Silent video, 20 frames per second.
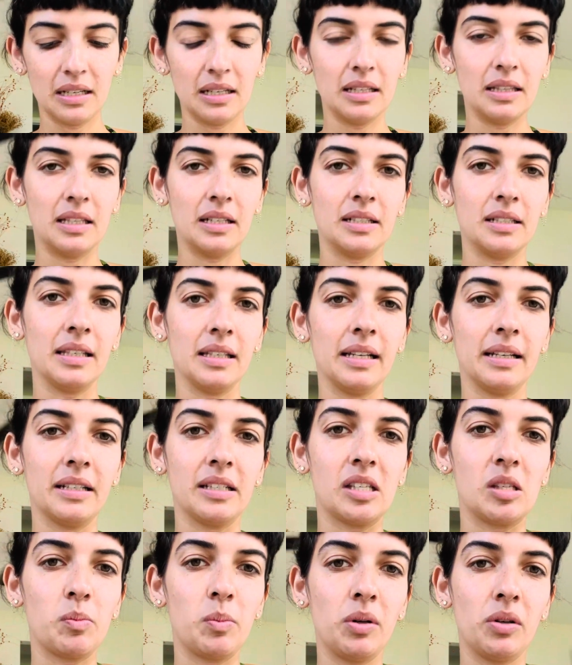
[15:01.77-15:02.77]
there's like a
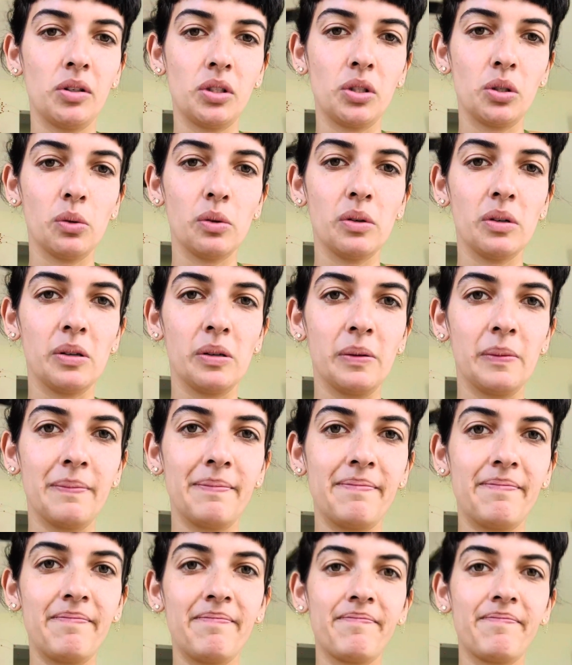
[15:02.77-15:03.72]
spiritual,